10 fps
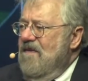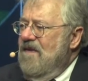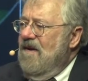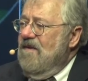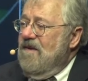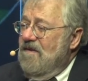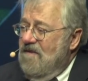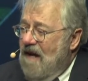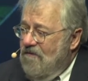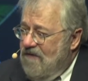There, there
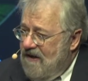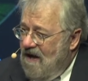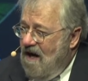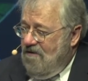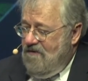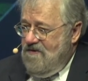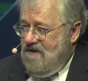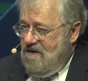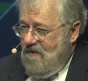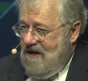are now
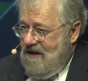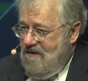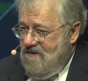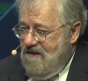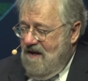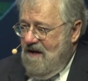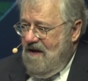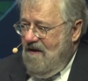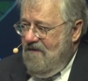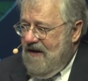videographers at the White House.
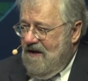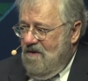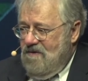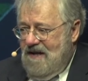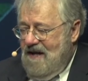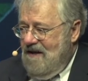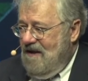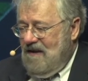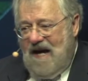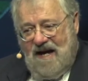Uh, they don't get
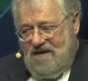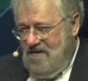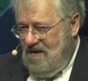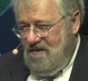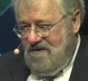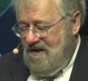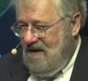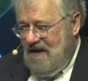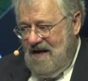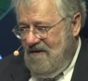a lot. You don't see
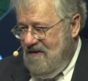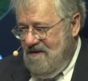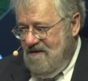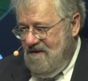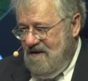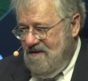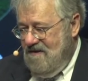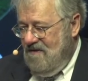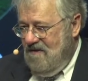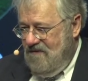a lot of this. It's
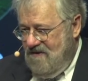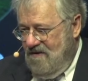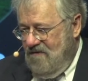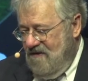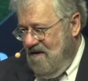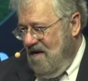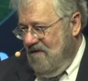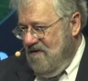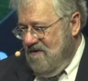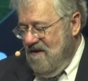still the still
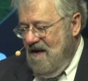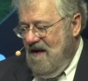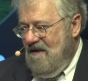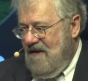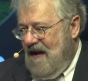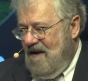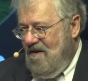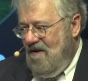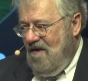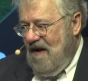photographers that
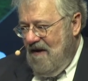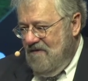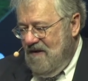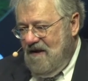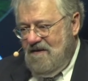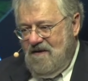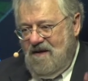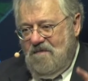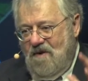are have the, the